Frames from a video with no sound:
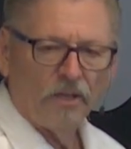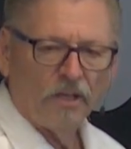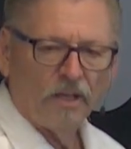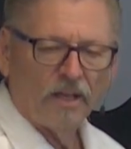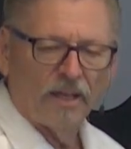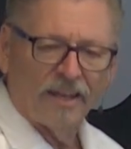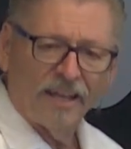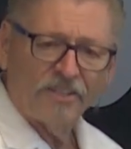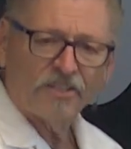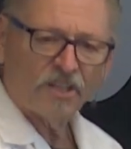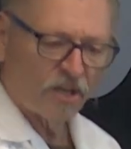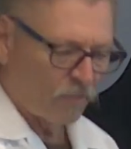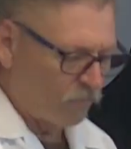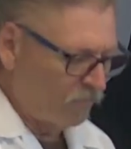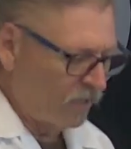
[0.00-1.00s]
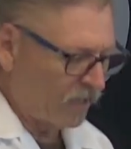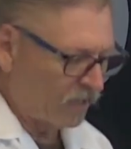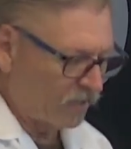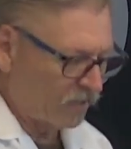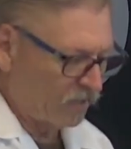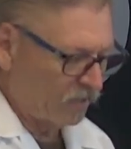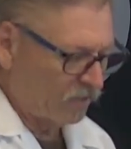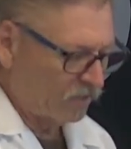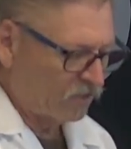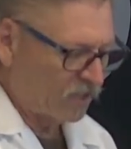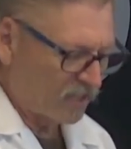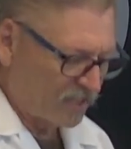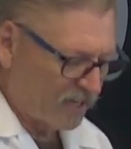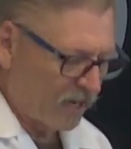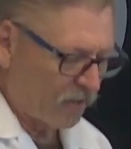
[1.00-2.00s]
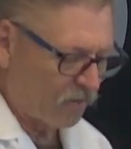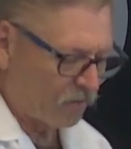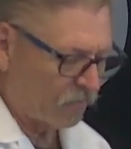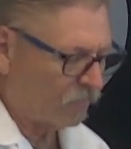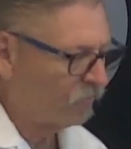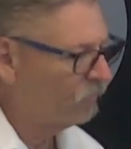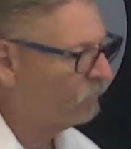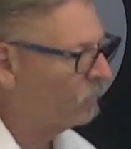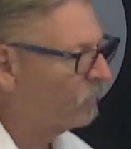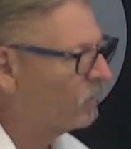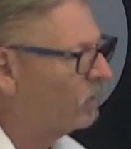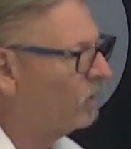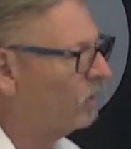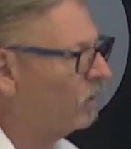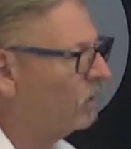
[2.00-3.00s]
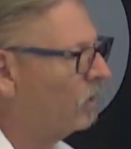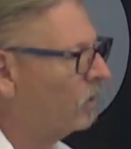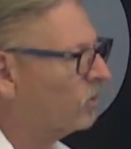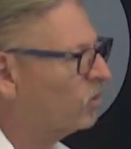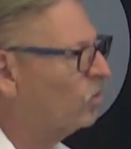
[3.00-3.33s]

Let's commit together to